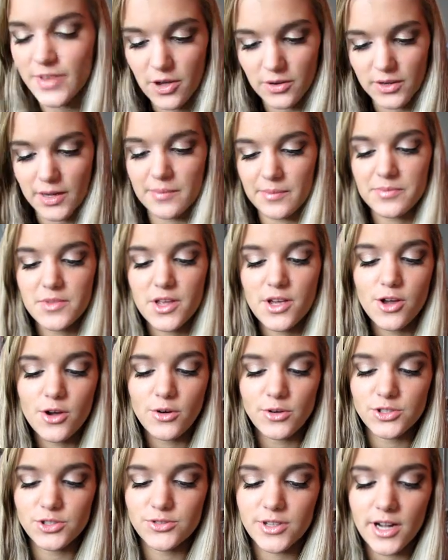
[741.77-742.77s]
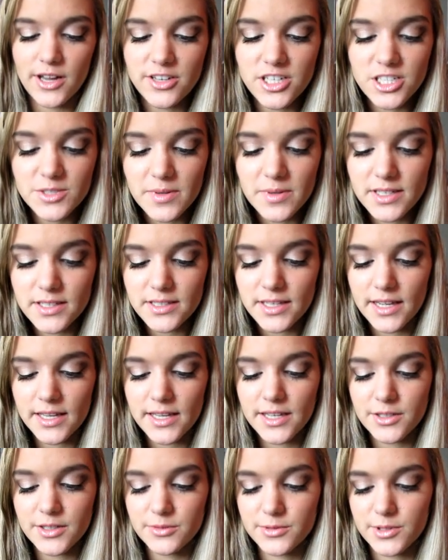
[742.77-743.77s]
Okay. Would you rather spend a
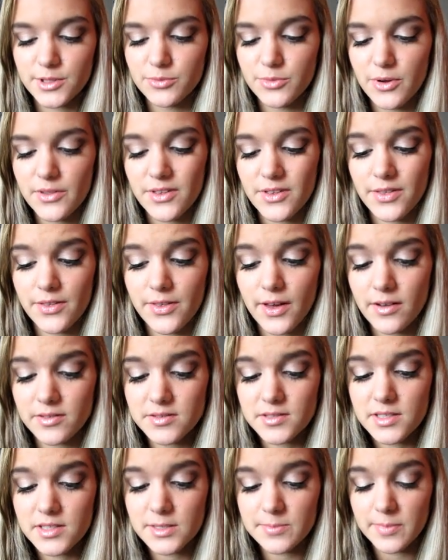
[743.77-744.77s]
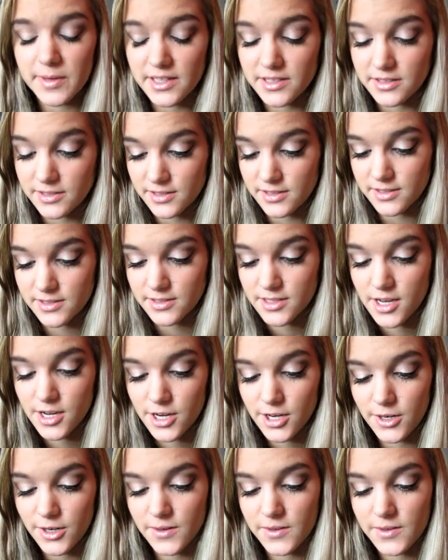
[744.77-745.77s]
night in a room with a thousand spiders,
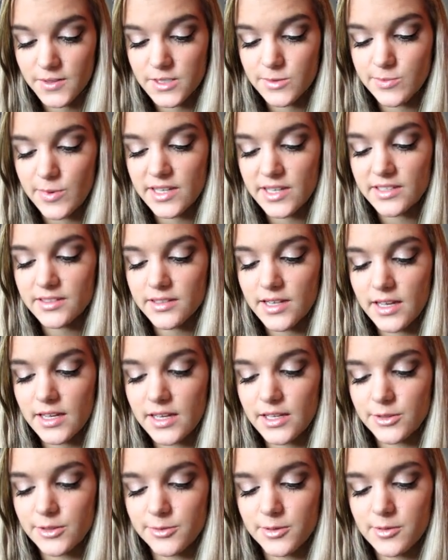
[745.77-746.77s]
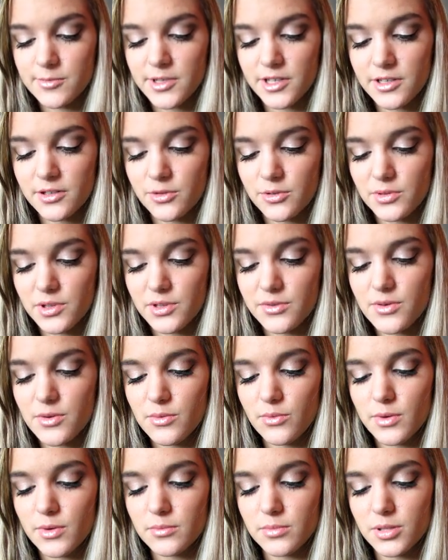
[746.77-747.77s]
or spend a night in a room that can only
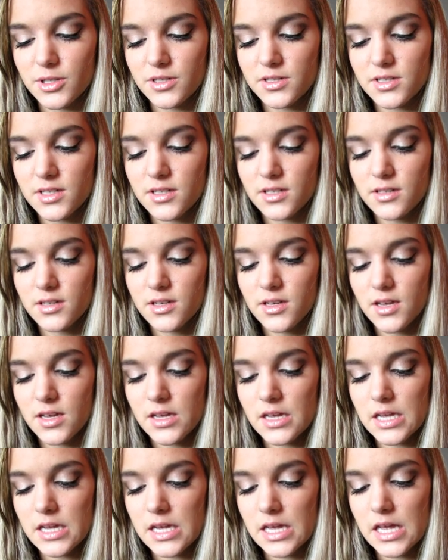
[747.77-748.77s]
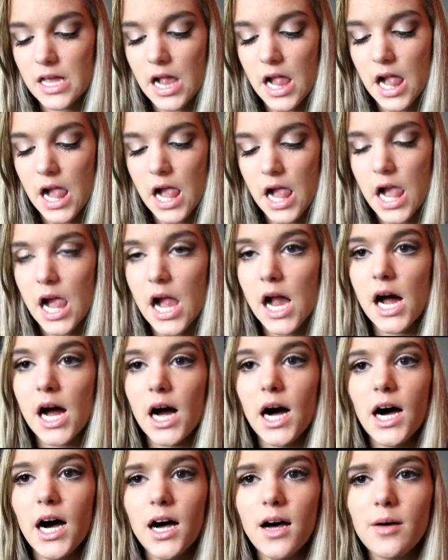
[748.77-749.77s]
fit one person?
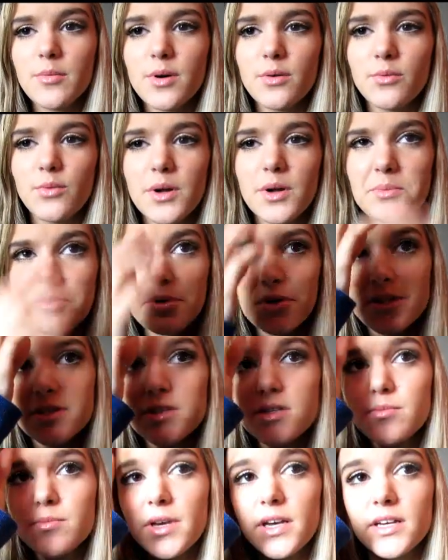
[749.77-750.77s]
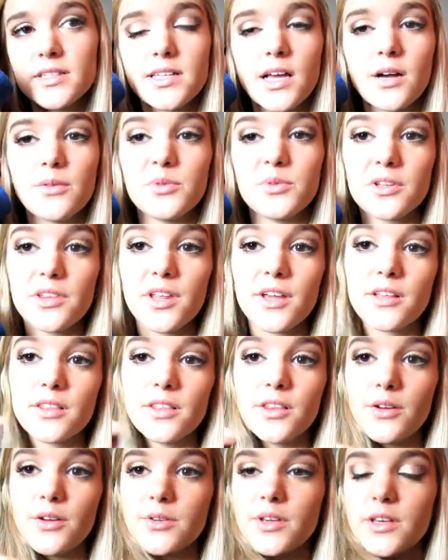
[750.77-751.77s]
Um, one person, because that would, like,
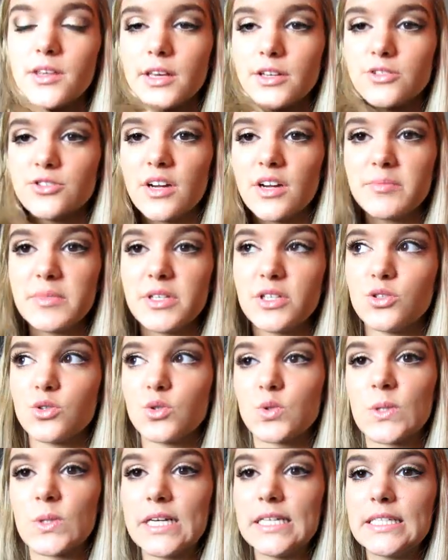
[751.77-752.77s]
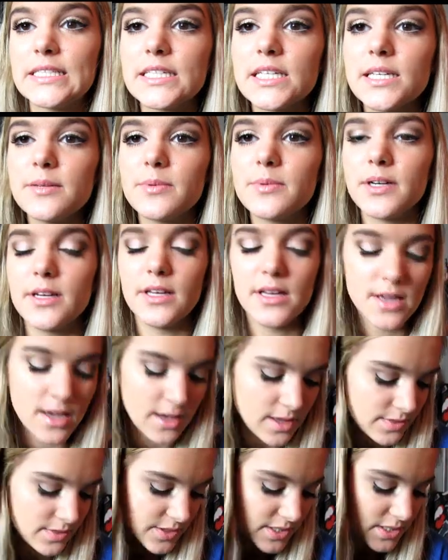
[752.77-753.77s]
low-key, like, drive me crazy, but
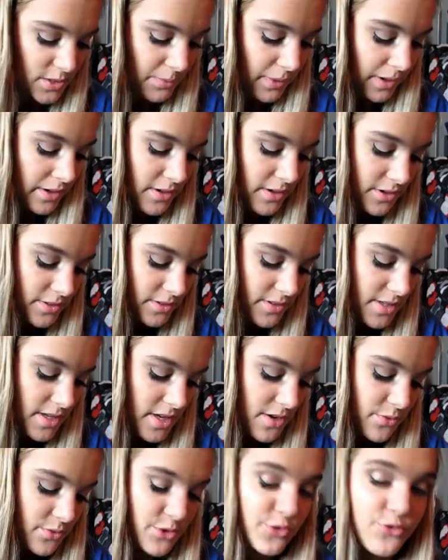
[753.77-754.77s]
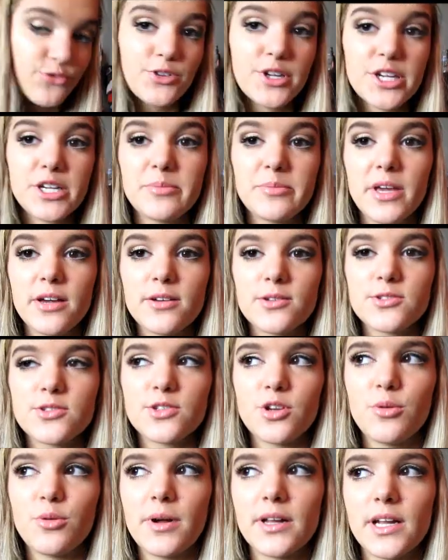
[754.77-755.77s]
the spiders thing would freak me out
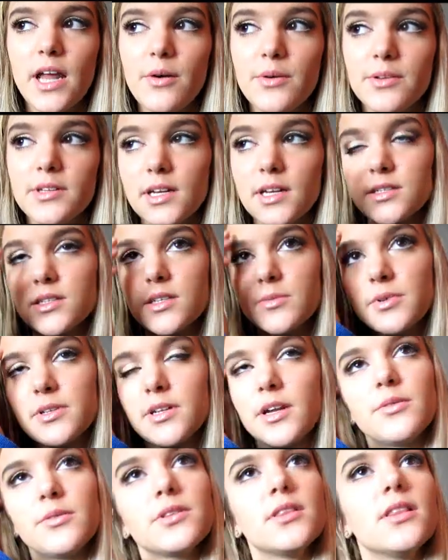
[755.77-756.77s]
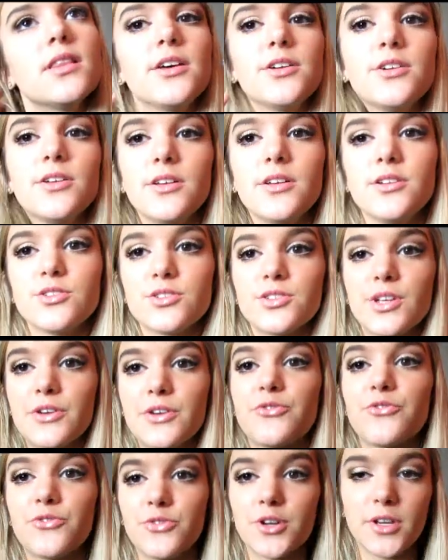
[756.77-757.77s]
so bad I would not sleep, and I would literally just,
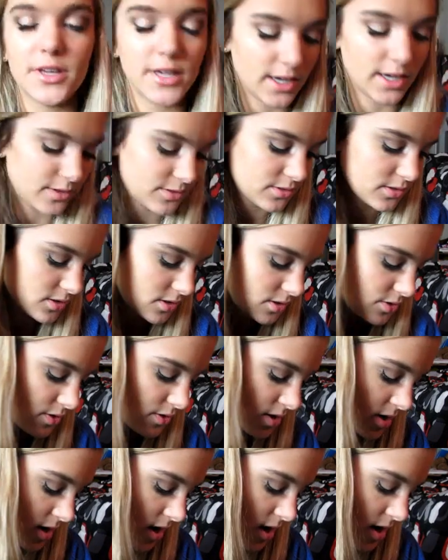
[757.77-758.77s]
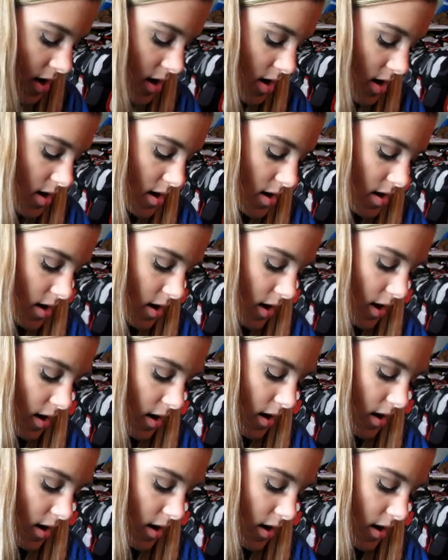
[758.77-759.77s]
like, freak out, so,
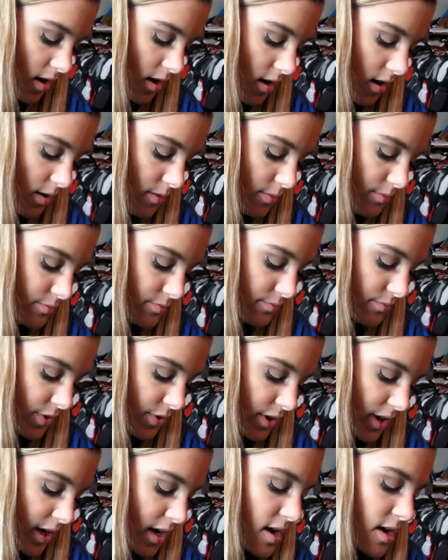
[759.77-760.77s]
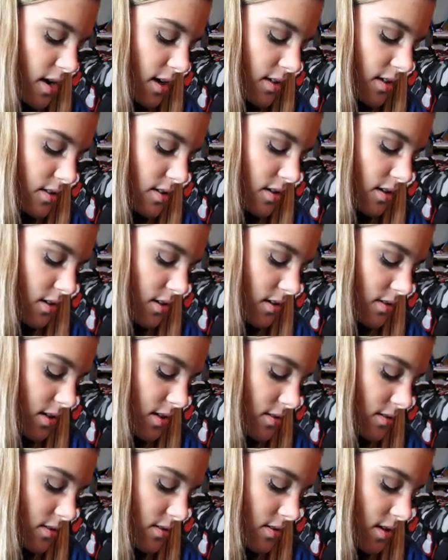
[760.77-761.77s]
um, and it
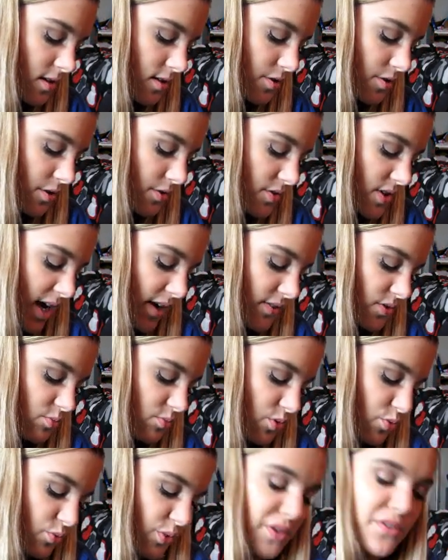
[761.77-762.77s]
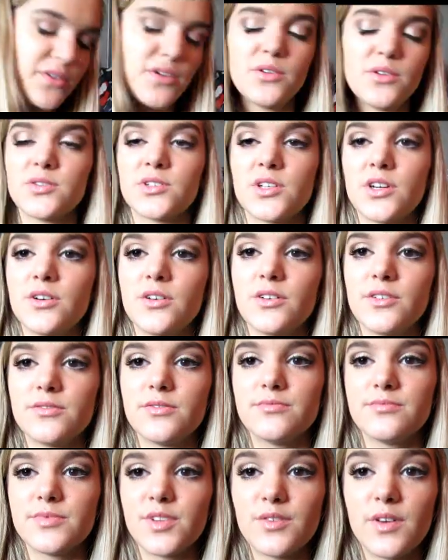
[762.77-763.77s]
doesn't say that you have to have someone with you, so
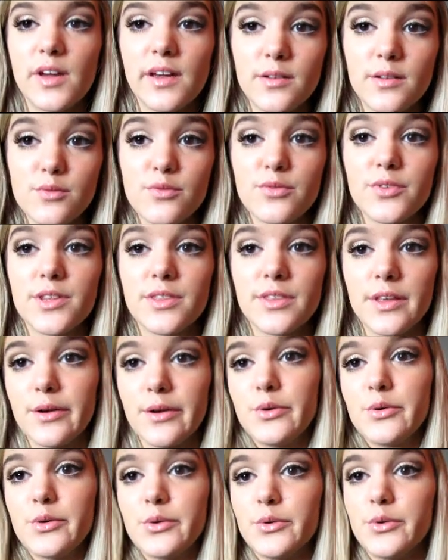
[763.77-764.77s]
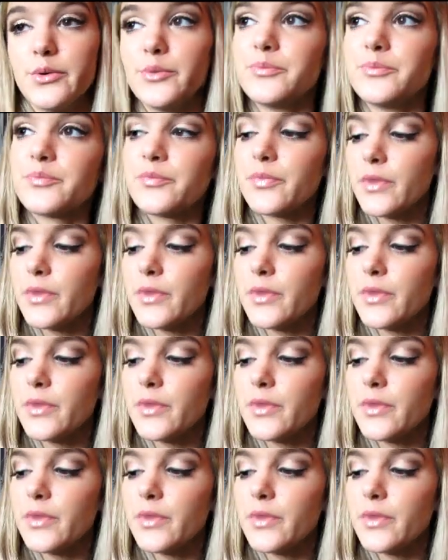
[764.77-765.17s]
if I can fit, then cool.